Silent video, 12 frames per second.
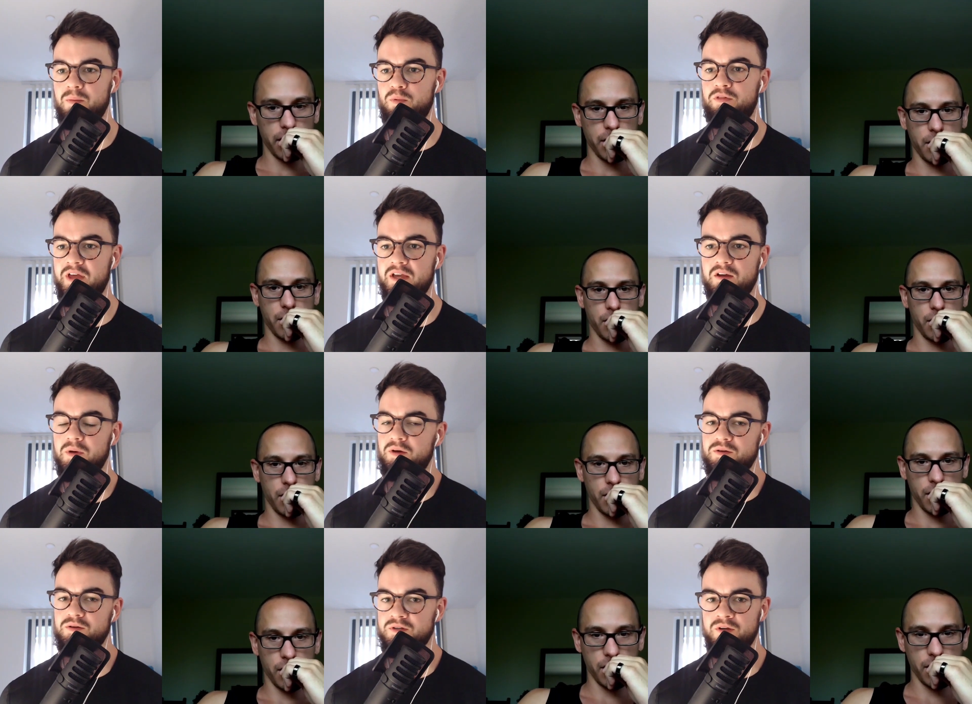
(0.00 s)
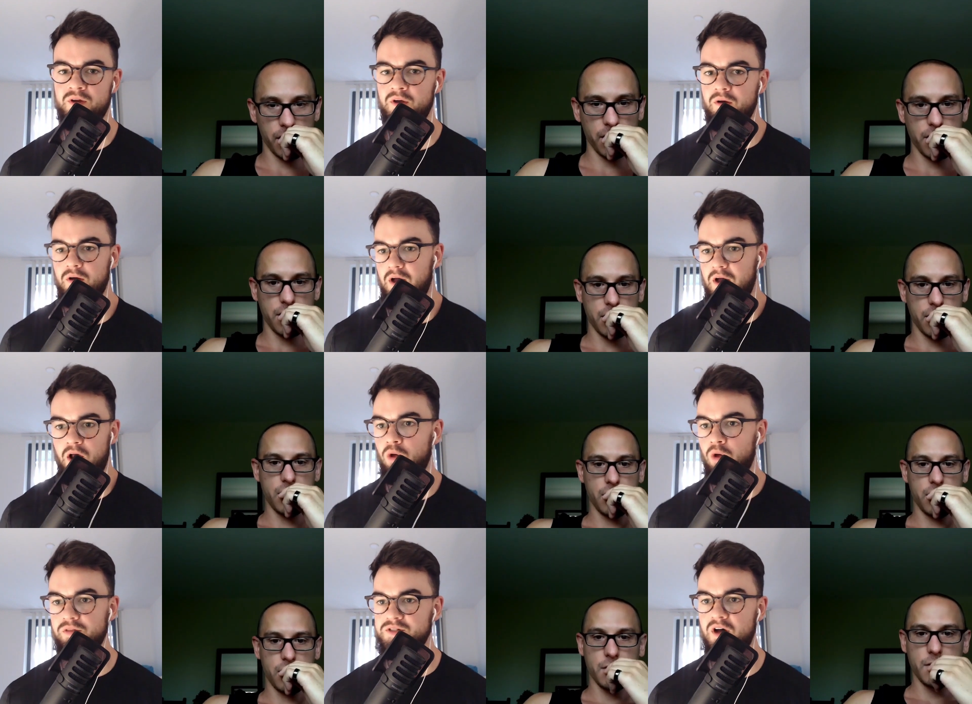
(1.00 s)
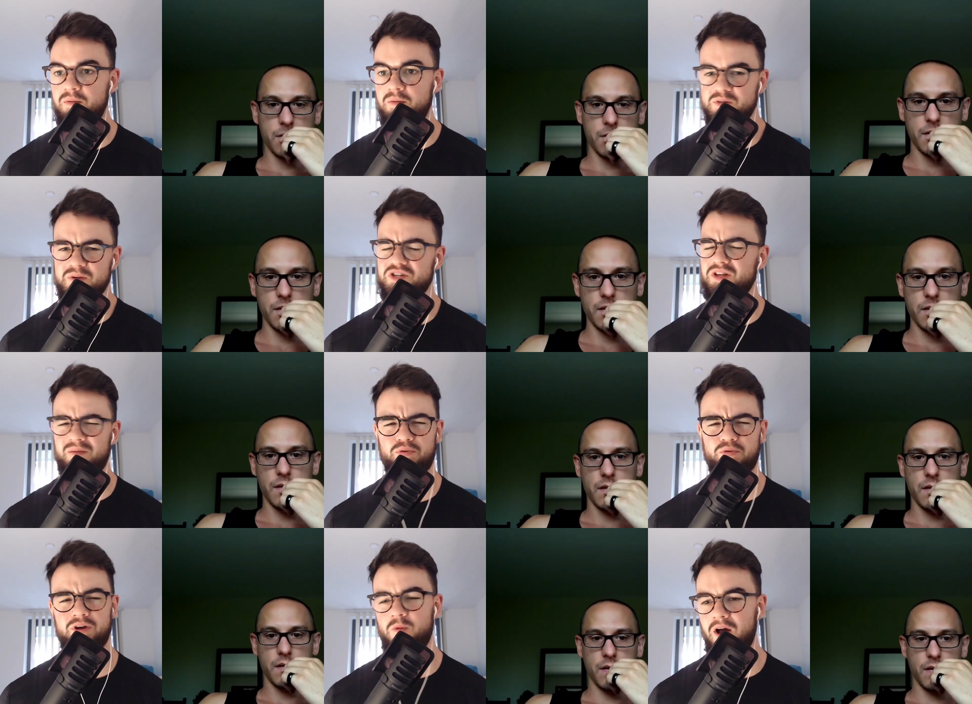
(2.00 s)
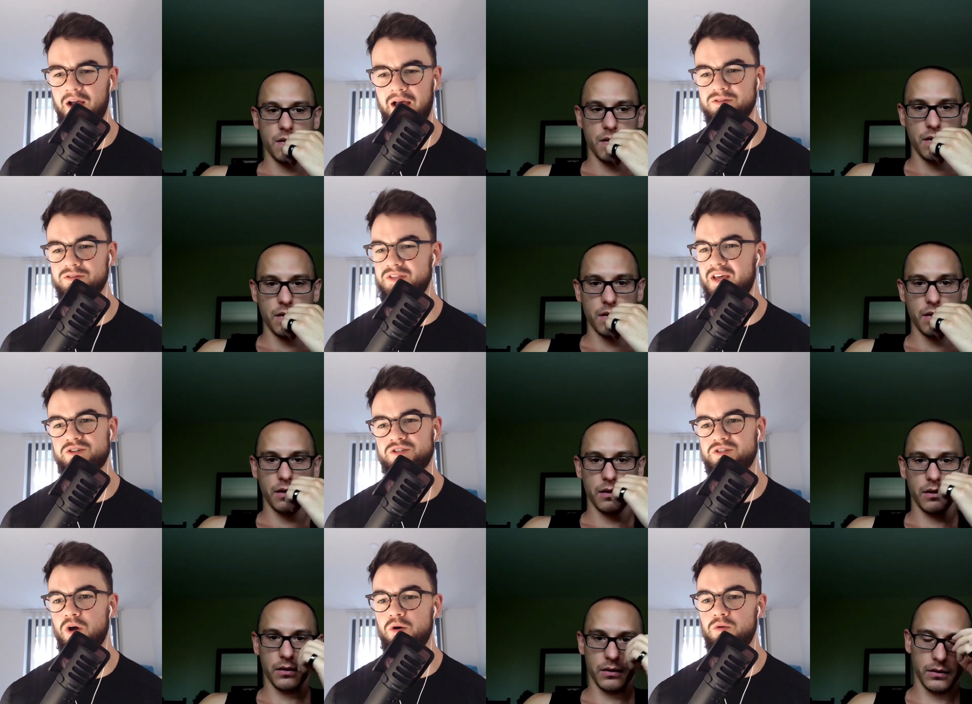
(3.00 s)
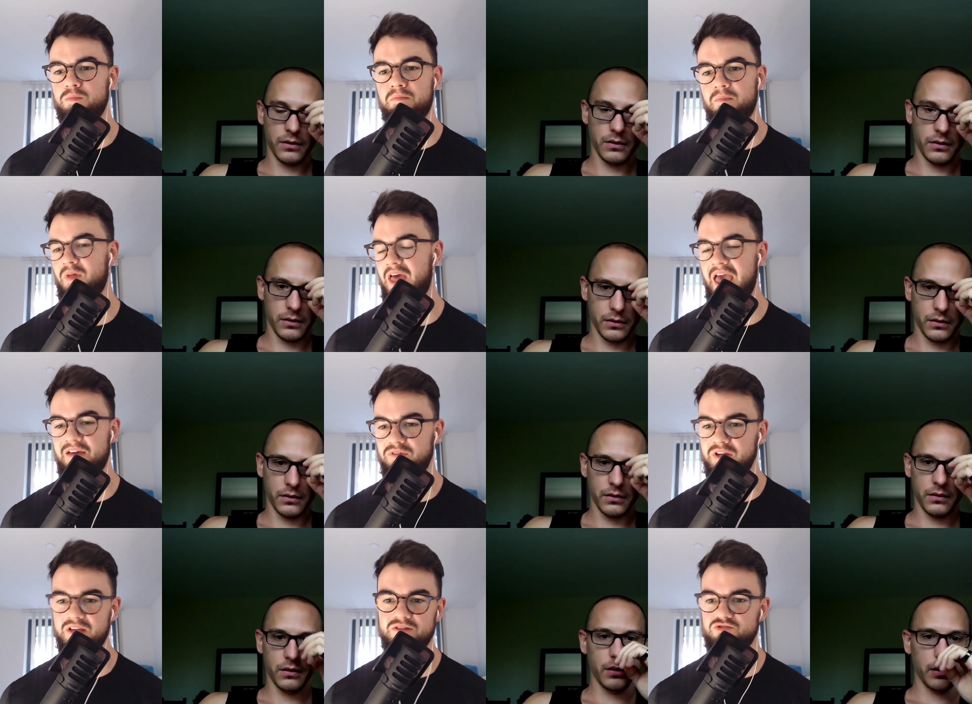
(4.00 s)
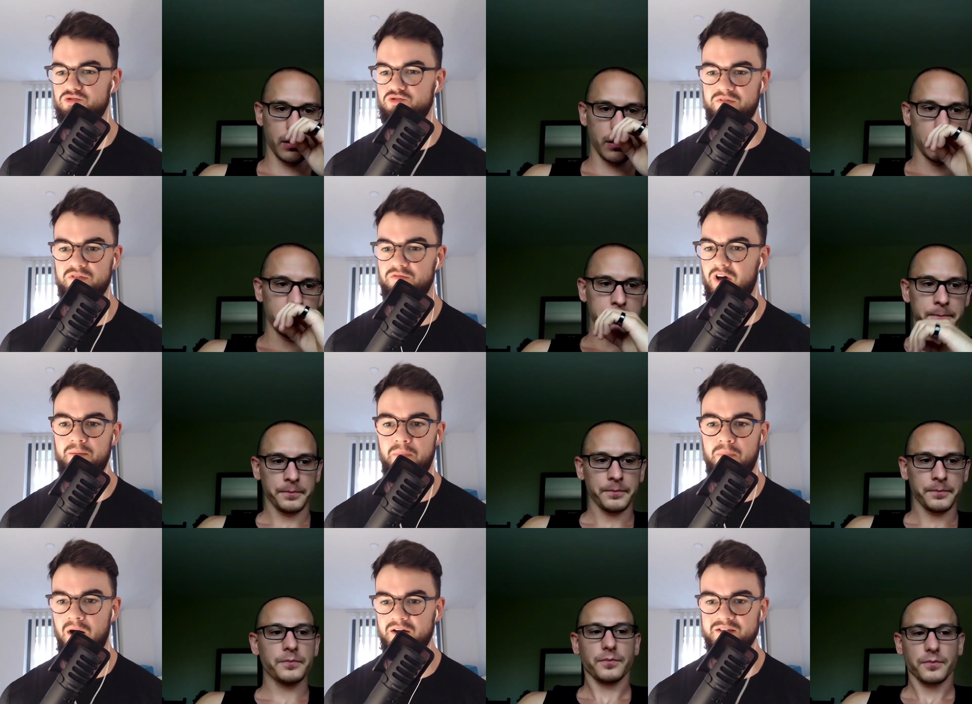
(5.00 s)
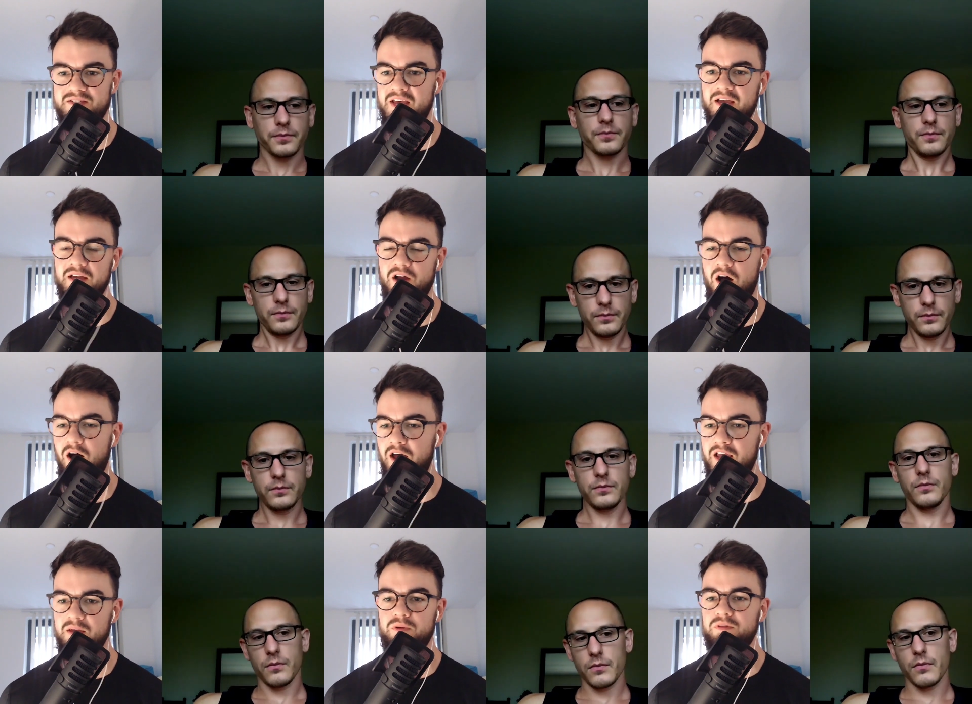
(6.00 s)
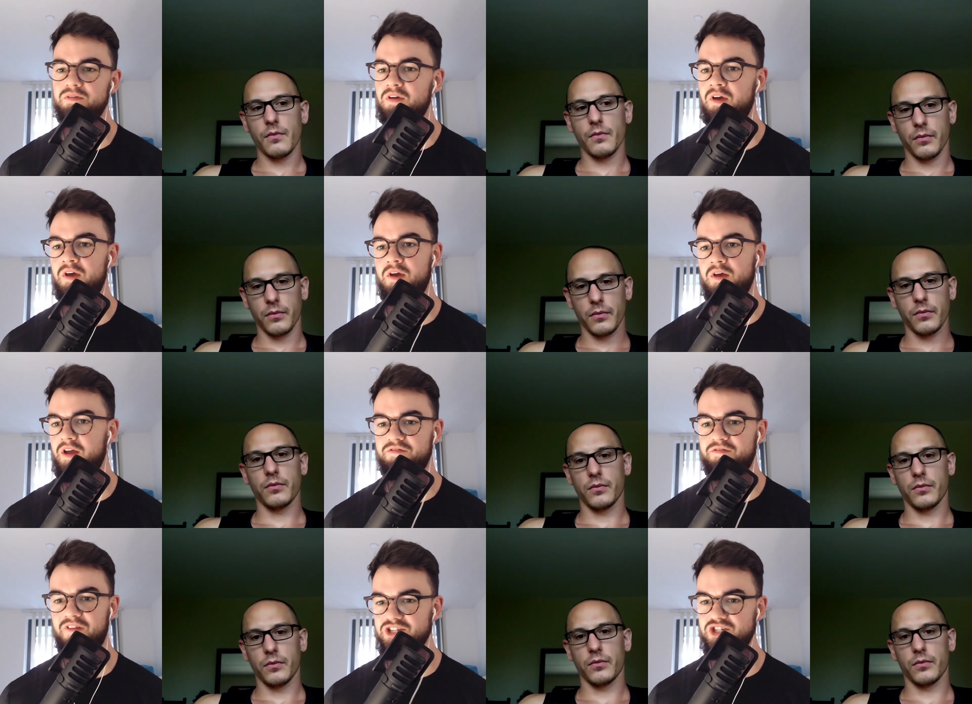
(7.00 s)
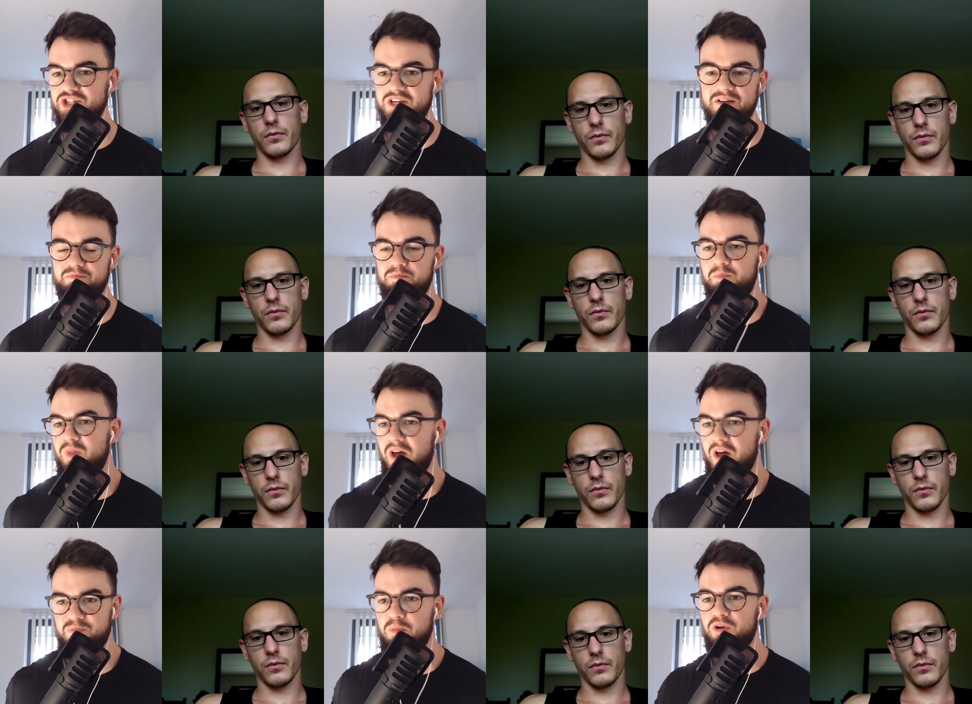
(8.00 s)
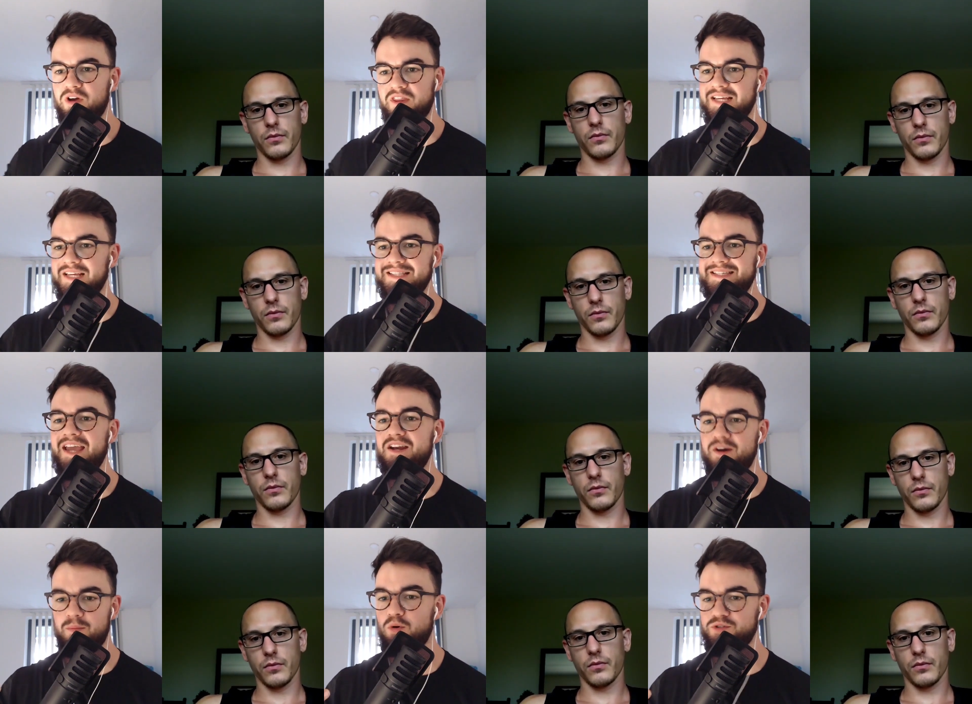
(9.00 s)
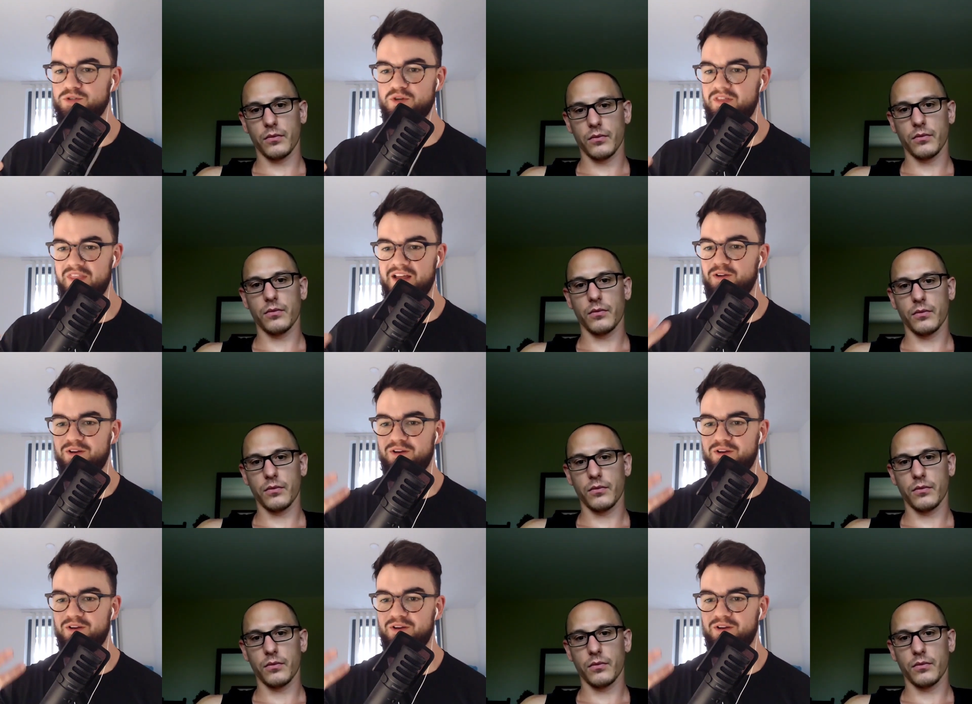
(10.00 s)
Speaker 1: people think because uh, a lot of the time, especially like pre workouts, they're just so mm, heavily driven via marketing and hype and like flashy. Like people look at the container more so than they